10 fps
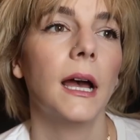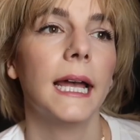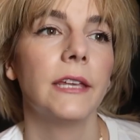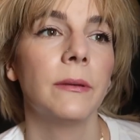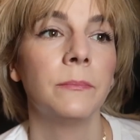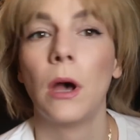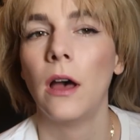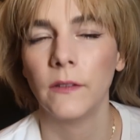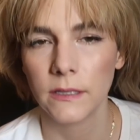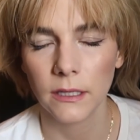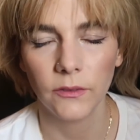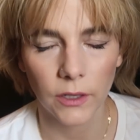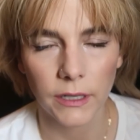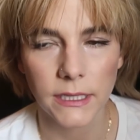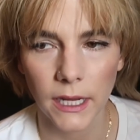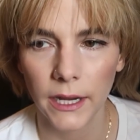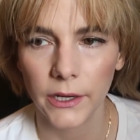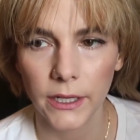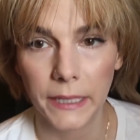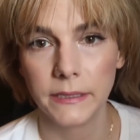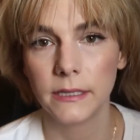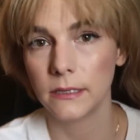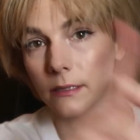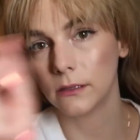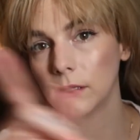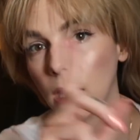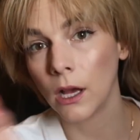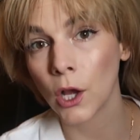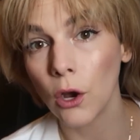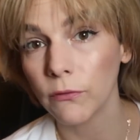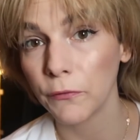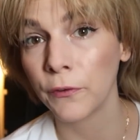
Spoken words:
I'm obviously very tired and still hungover